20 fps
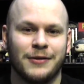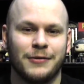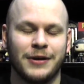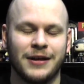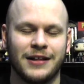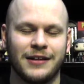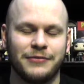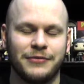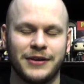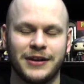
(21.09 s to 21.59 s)

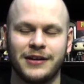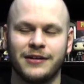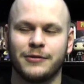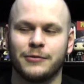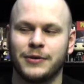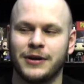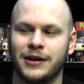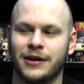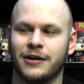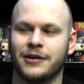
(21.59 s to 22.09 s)
Well, I
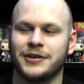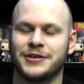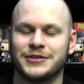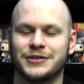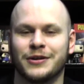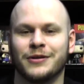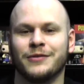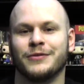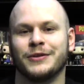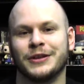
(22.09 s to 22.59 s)
figure we all
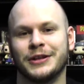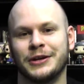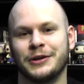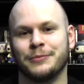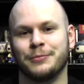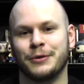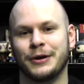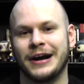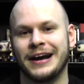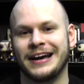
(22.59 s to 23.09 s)
deserve a
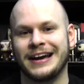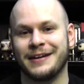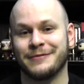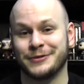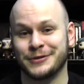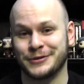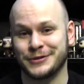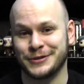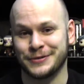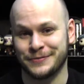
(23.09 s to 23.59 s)
little break
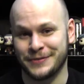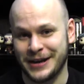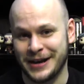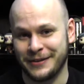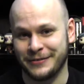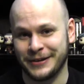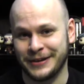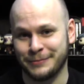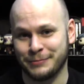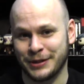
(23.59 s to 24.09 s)
after
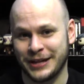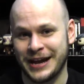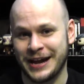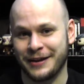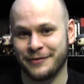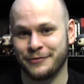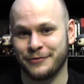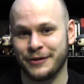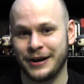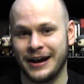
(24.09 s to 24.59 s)
surviving
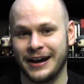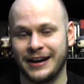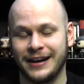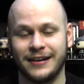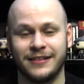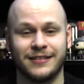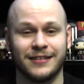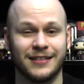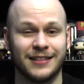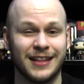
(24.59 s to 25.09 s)
Black
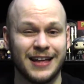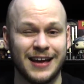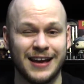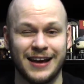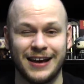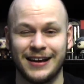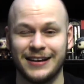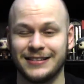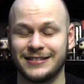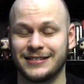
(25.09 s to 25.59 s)
Friday. The
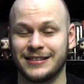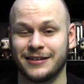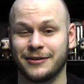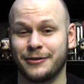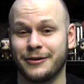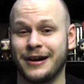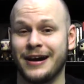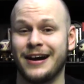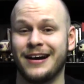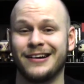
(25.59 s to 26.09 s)
lines, the
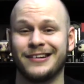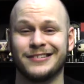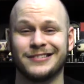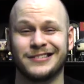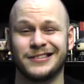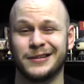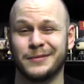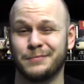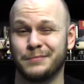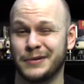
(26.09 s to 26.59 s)

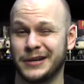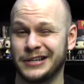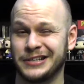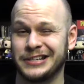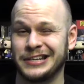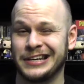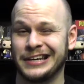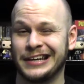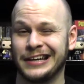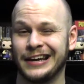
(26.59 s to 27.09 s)
crowds, the
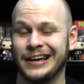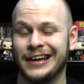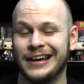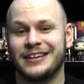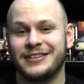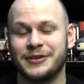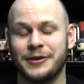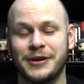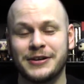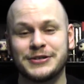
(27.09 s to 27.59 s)
budgeting.
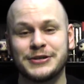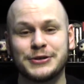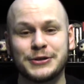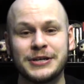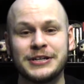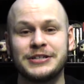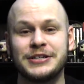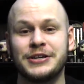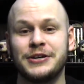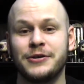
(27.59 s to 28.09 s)
So as a
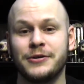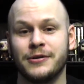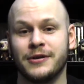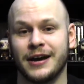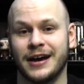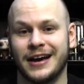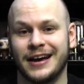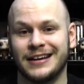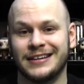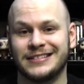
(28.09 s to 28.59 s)
treat to you
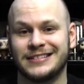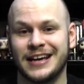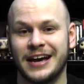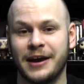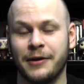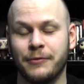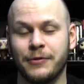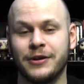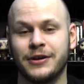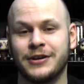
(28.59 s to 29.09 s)
guys,
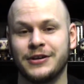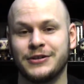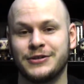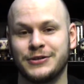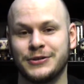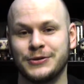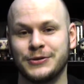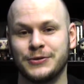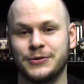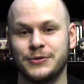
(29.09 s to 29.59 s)
I wanted
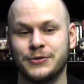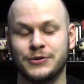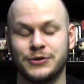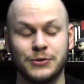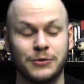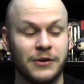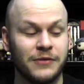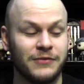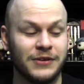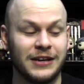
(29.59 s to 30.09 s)
to
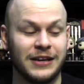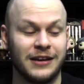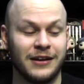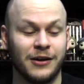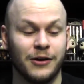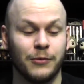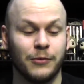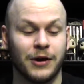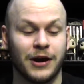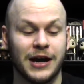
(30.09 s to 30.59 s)
do a
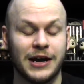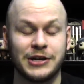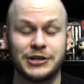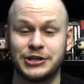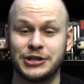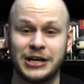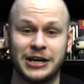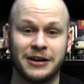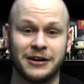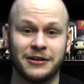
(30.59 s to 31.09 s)
video where I
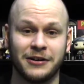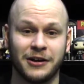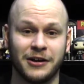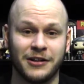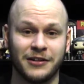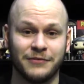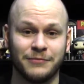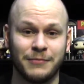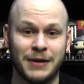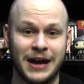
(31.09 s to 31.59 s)
shared
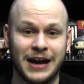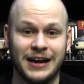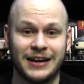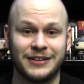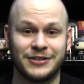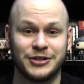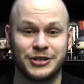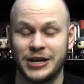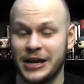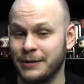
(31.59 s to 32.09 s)
all of
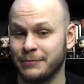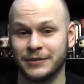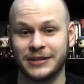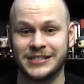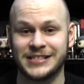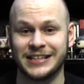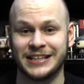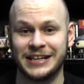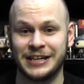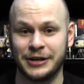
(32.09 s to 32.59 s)
my
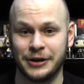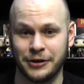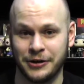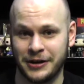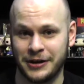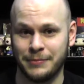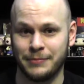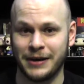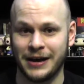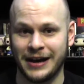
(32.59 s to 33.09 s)
shamelessly
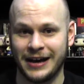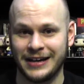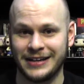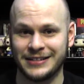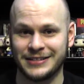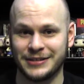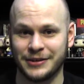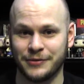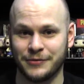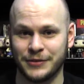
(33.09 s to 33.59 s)
nerdy
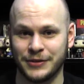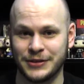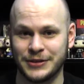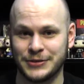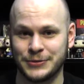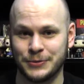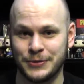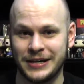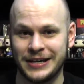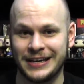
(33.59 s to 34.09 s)
buys over
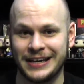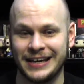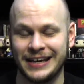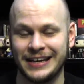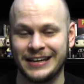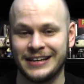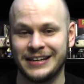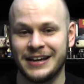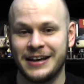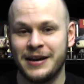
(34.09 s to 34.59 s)
this
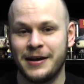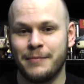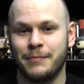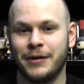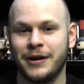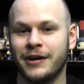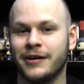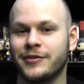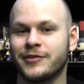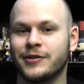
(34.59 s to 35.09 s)
weekend,
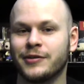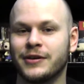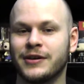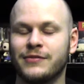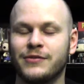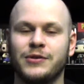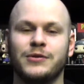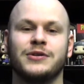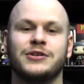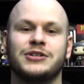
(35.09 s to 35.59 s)
but also
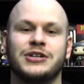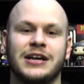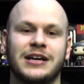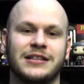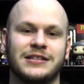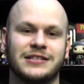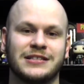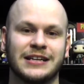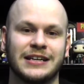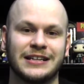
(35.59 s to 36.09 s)
give you a
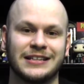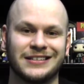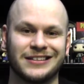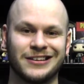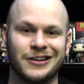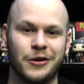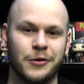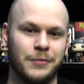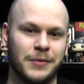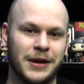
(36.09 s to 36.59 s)
chance to get to
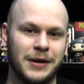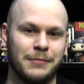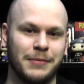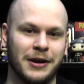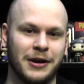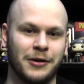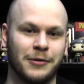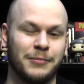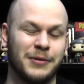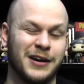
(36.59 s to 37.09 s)
know me
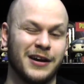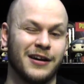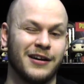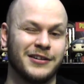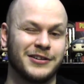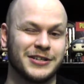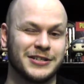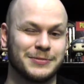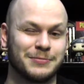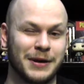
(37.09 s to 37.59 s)
better
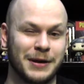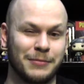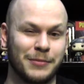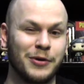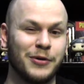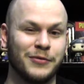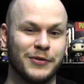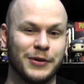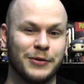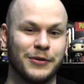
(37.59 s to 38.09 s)
beyond just my
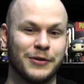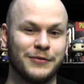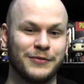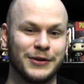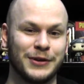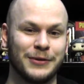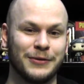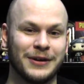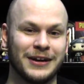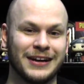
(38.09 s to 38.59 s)
movie
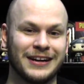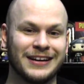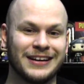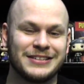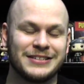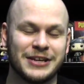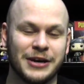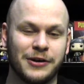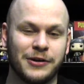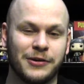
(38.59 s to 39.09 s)
reviewing.
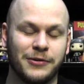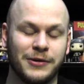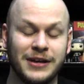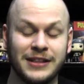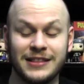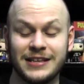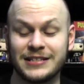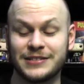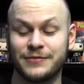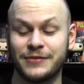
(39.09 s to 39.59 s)
So
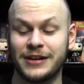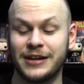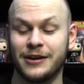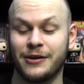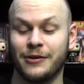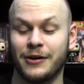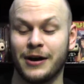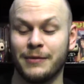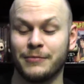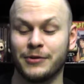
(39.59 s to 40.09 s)
in this
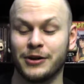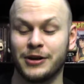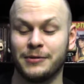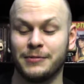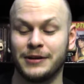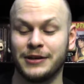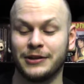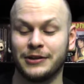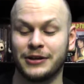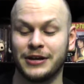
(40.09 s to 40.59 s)
video, I'm going to
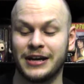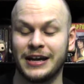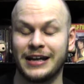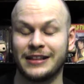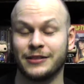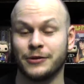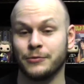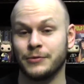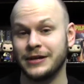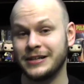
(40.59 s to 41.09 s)
be looking
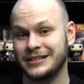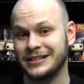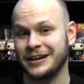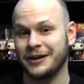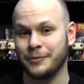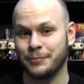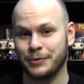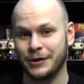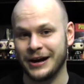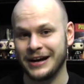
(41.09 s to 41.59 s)
at the
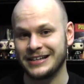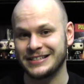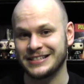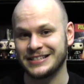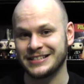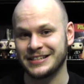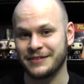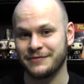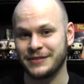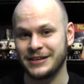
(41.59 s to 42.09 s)
retail
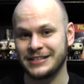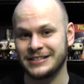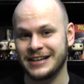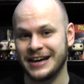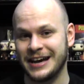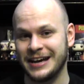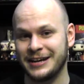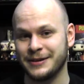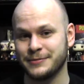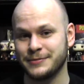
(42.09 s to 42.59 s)
prices of these
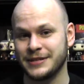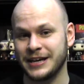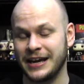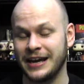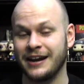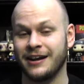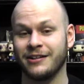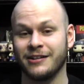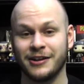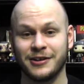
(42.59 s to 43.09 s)
items,
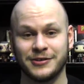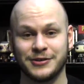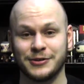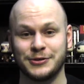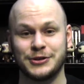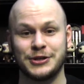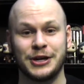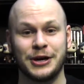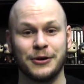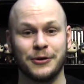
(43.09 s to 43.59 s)
and I'll
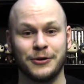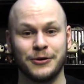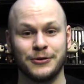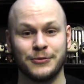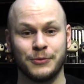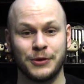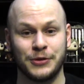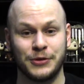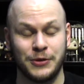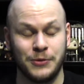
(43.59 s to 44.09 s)
also share
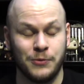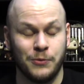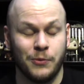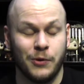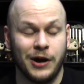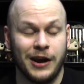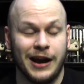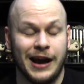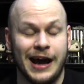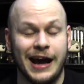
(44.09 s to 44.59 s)
with you
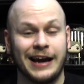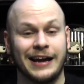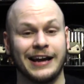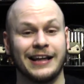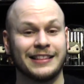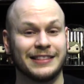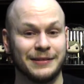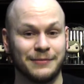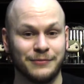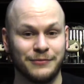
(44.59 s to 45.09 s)
what I
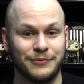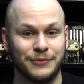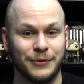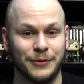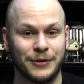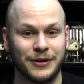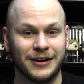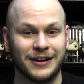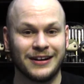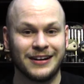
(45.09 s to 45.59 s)
got them
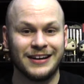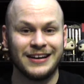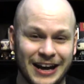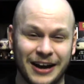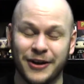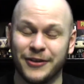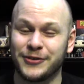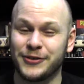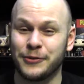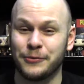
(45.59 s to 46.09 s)
for.
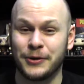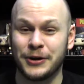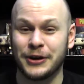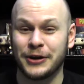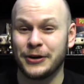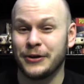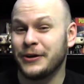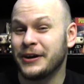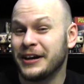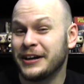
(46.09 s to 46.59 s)
I also want
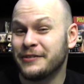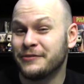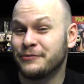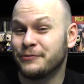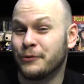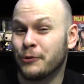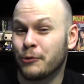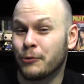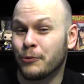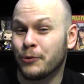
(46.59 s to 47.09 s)
to go ahead and
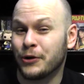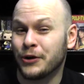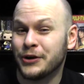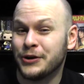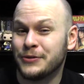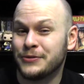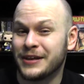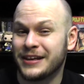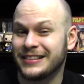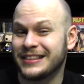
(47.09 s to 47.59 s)
forewarn
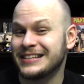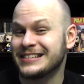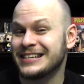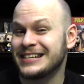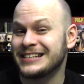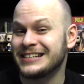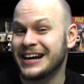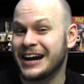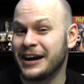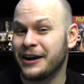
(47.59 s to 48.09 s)
you that this
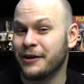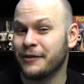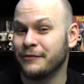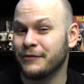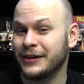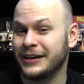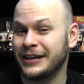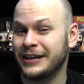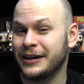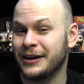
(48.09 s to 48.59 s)
entire
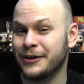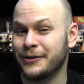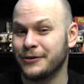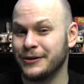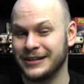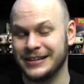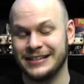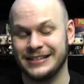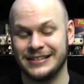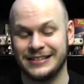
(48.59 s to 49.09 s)

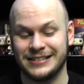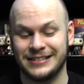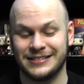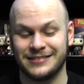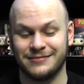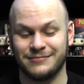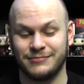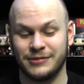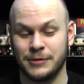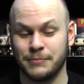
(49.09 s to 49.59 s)
video
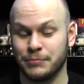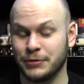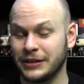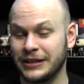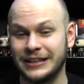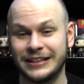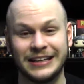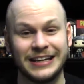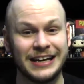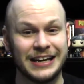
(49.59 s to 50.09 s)
is
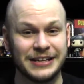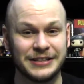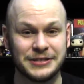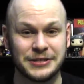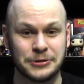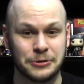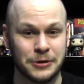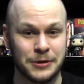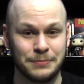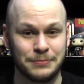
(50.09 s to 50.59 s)
completely
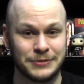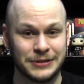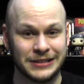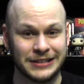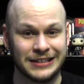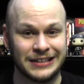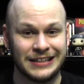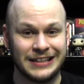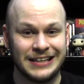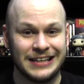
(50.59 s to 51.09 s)

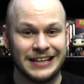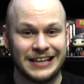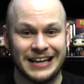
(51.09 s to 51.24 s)
unscripted.